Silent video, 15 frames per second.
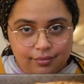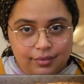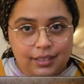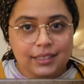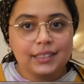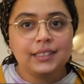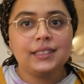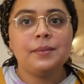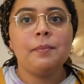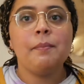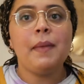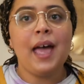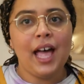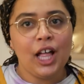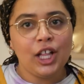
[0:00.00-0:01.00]

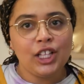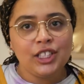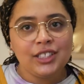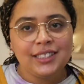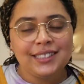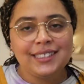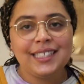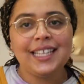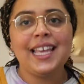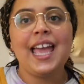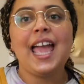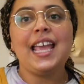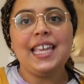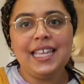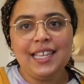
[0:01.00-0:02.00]
smells
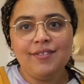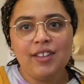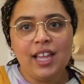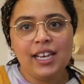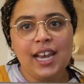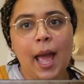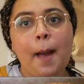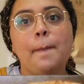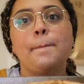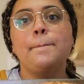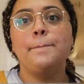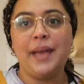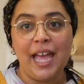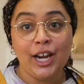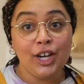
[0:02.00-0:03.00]
even
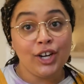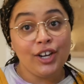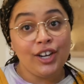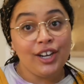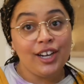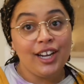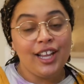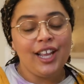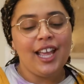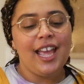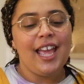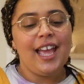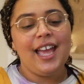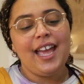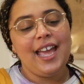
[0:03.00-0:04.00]
better,
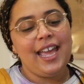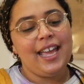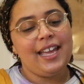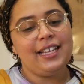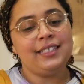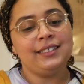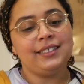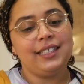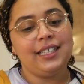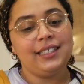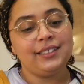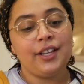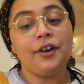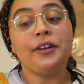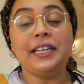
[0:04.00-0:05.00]
and
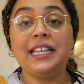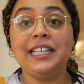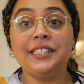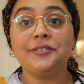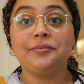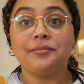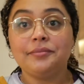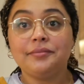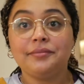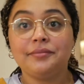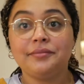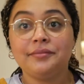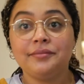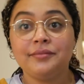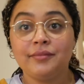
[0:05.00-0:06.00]
it's gonna eat
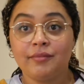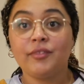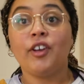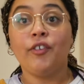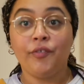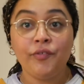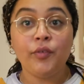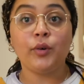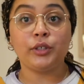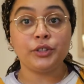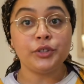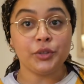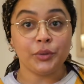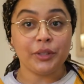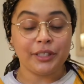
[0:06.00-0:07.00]
for
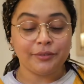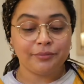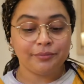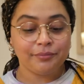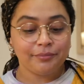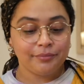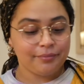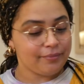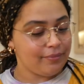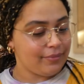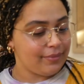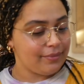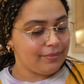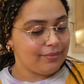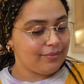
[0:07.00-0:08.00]
sure.
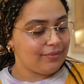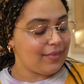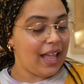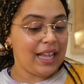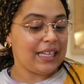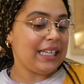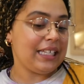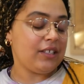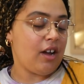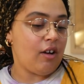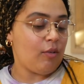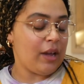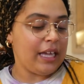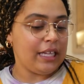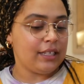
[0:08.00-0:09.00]
I
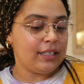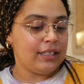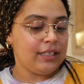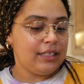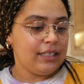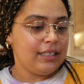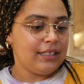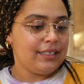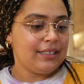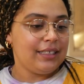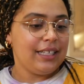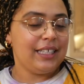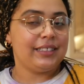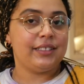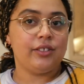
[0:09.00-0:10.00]
cannot wait.
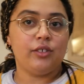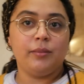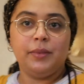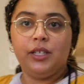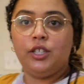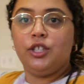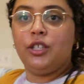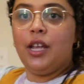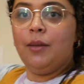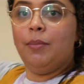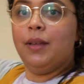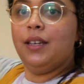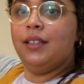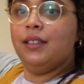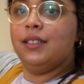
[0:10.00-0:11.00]
It's a little
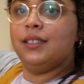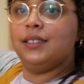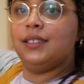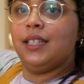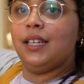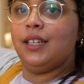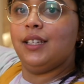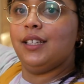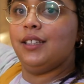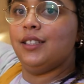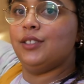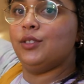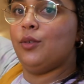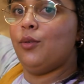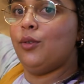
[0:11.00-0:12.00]
misshapen in
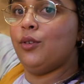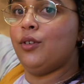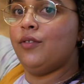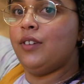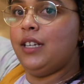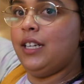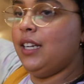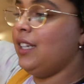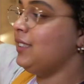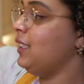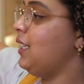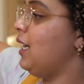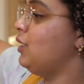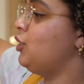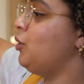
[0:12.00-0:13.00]
this corner over here because it
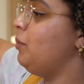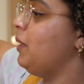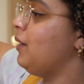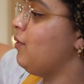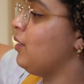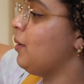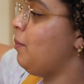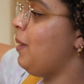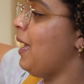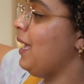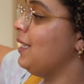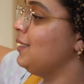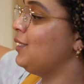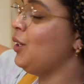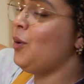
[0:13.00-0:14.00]
got too big for the
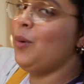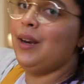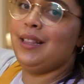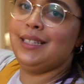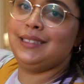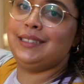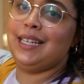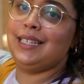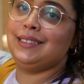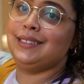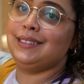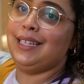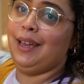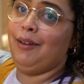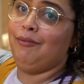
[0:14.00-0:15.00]
pan, so one of the sides is
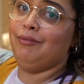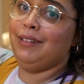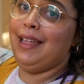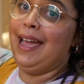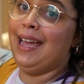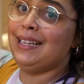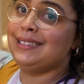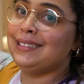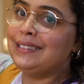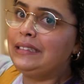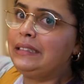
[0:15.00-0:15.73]
kind of flat.